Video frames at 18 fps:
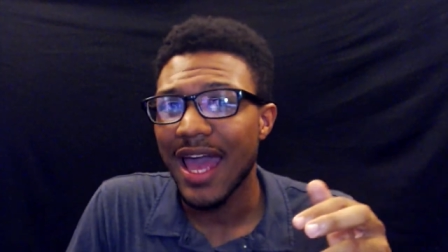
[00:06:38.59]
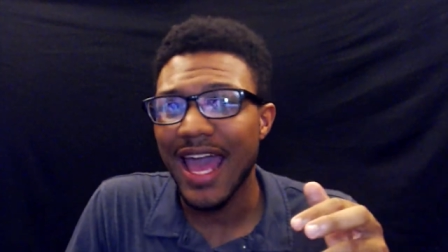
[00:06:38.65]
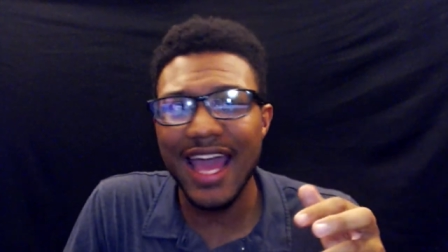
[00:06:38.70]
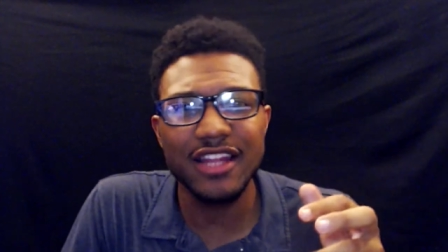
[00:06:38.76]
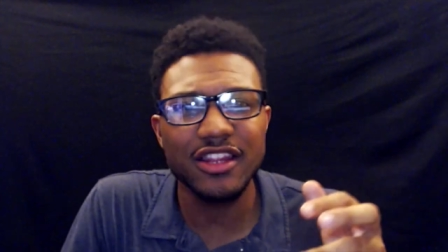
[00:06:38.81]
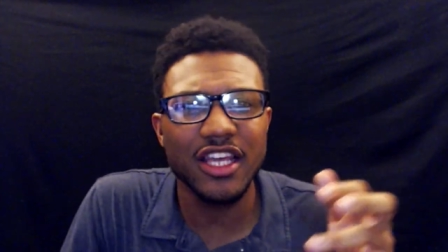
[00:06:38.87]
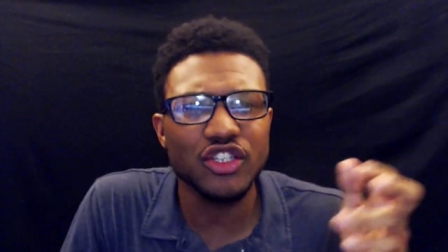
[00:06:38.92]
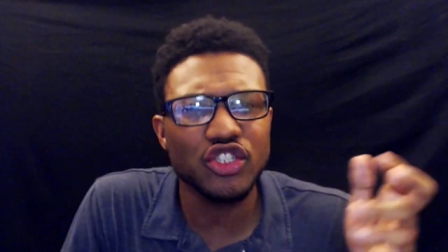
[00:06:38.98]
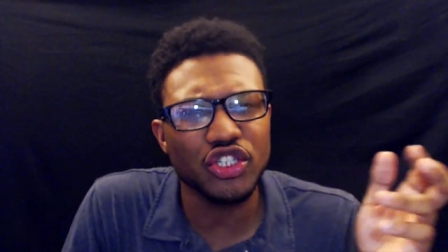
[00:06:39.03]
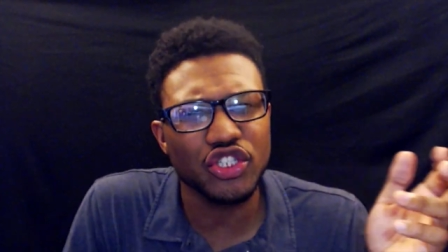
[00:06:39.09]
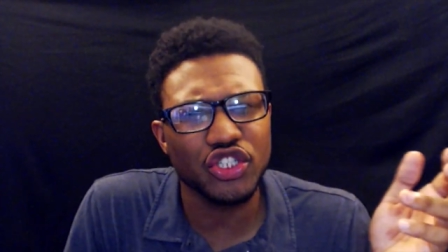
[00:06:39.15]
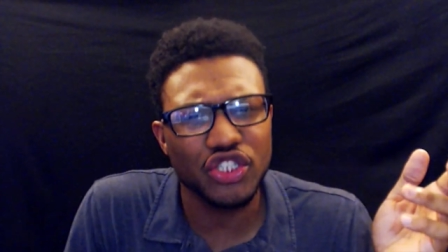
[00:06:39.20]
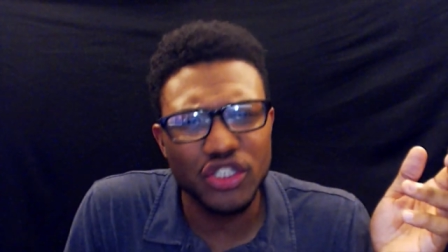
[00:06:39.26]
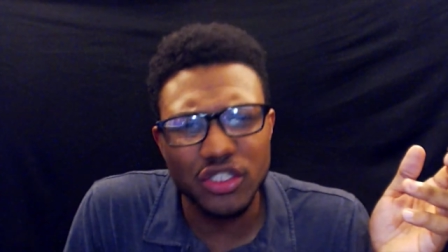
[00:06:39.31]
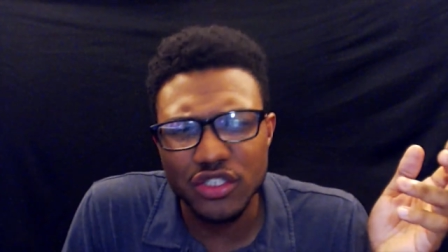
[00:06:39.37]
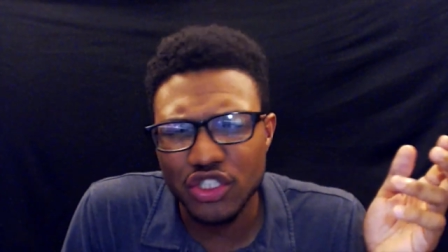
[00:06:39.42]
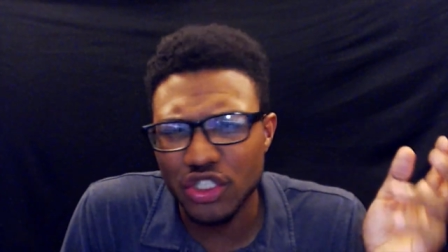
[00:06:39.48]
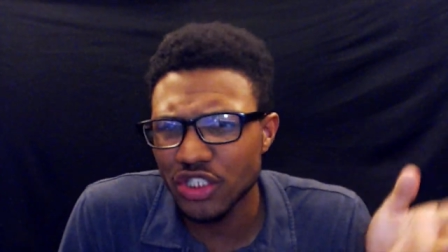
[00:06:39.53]
and they
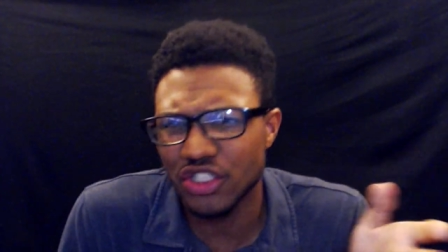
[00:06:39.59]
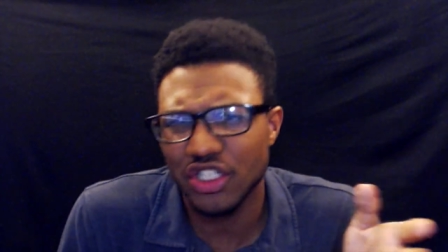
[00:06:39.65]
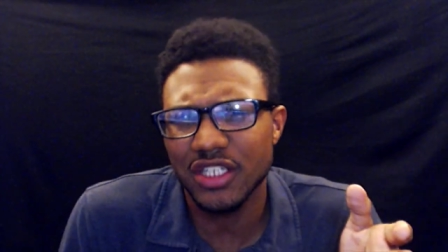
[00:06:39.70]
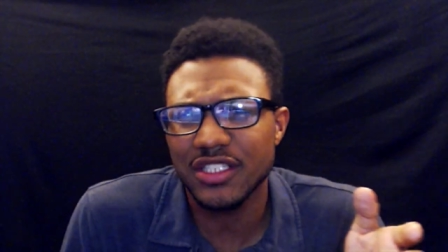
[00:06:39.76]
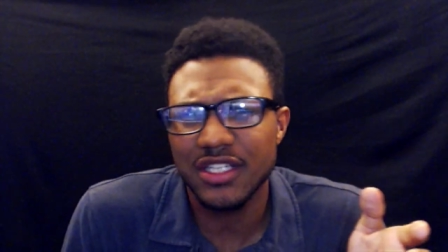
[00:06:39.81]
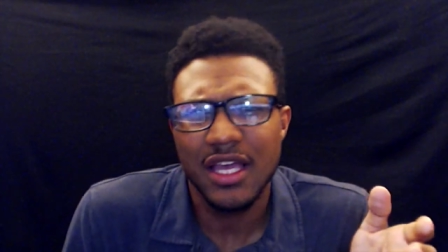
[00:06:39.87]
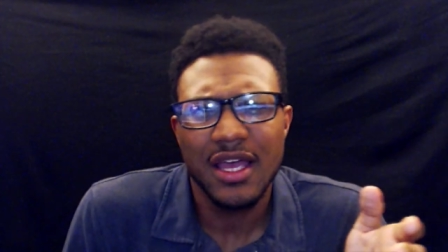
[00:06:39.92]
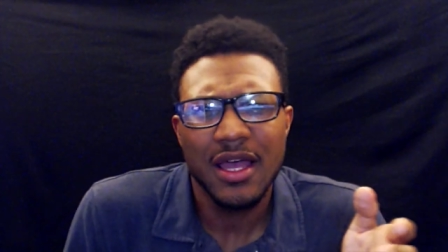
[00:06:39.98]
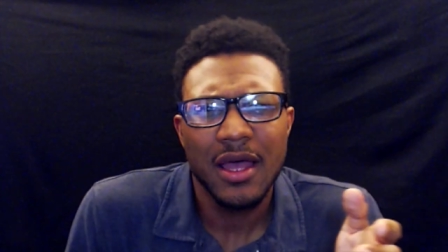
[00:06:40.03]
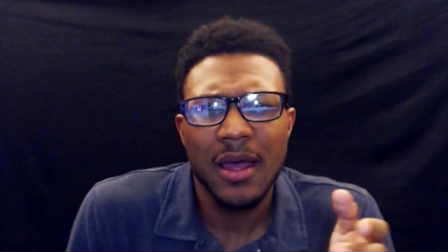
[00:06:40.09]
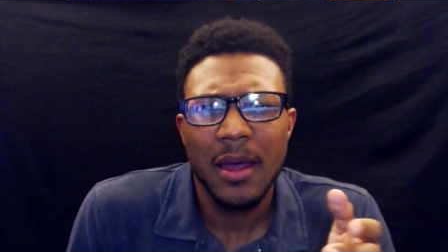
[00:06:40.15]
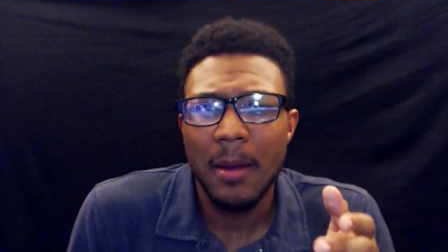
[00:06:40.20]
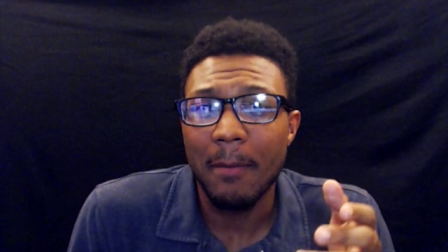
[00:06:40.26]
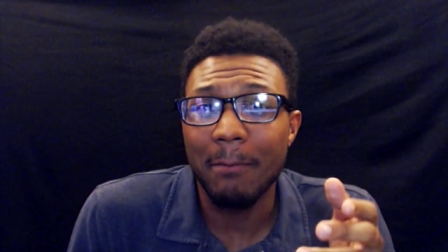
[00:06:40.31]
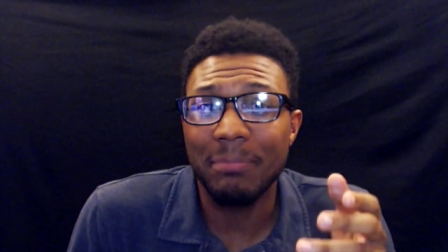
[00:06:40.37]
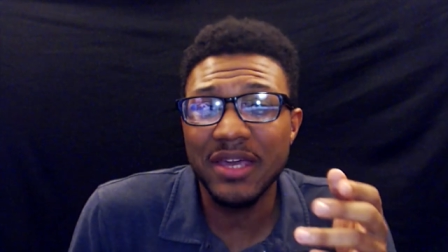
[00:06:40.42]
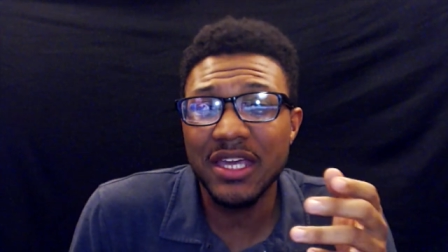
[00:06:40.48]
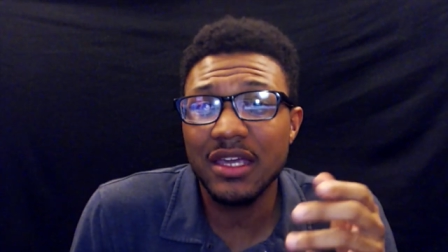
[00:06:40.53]
just should just
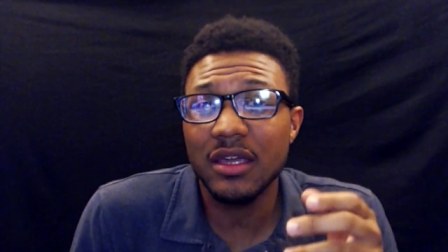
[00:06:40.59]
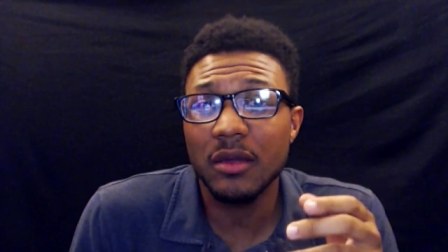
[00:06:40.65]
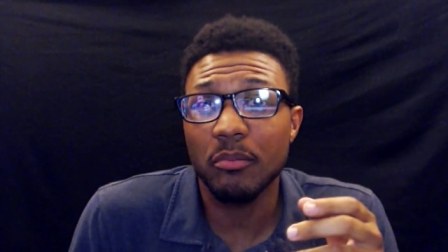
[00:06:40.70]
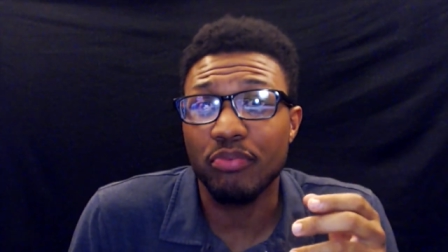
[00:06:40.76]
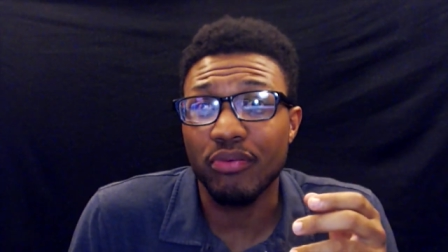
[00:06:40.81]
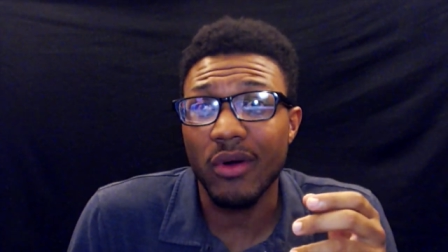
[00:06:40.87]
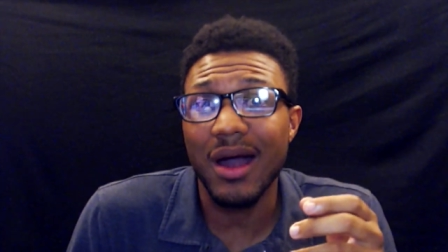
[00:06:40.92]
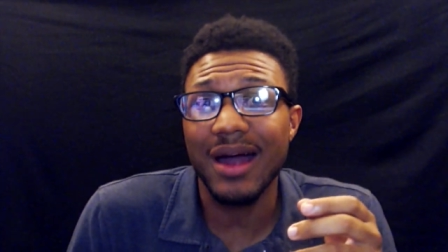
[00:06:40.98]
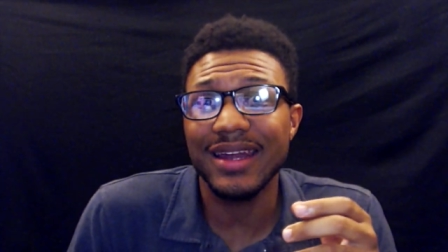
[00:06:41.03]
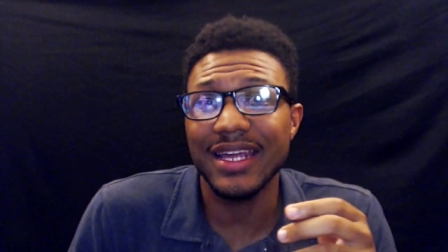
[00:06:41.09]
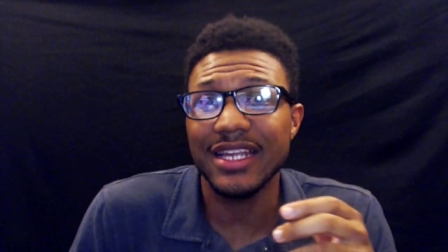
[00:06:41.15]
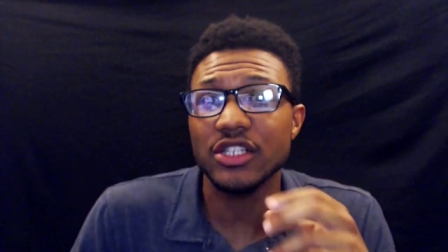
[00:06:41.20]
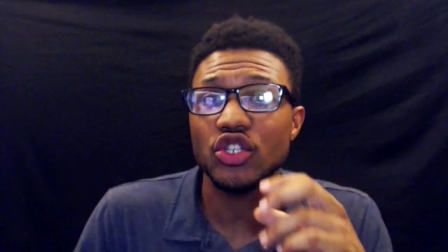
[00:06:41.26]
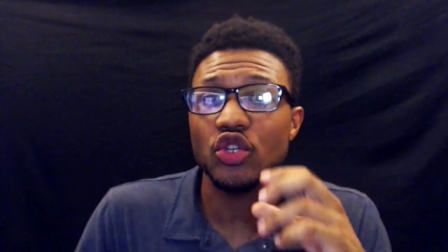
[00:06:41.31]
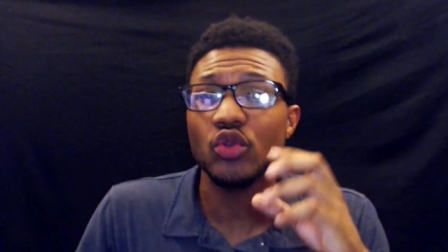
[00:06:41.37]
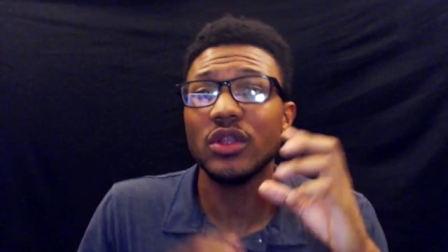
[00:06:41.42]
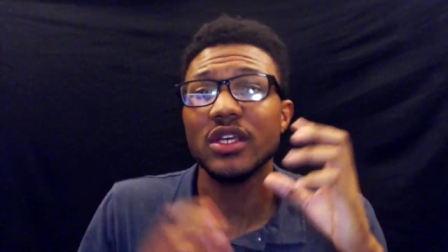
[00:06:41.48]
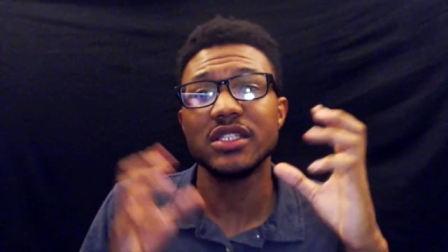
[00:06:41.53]
be brought
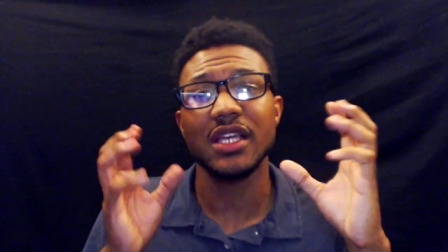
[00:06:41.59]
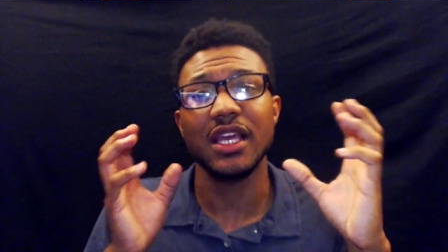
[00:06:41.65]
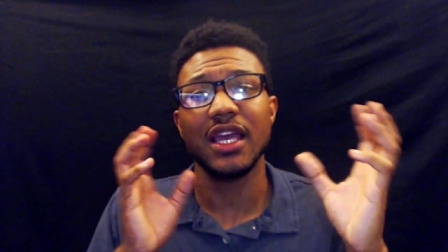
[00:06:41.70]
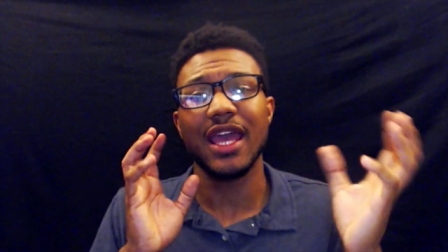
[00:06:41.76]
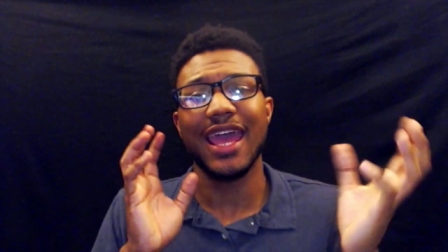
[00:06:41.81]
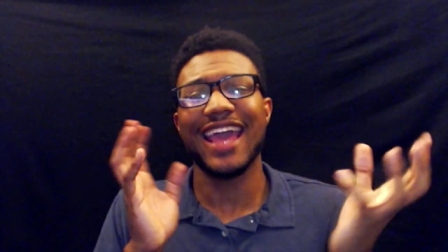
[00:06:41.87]
into this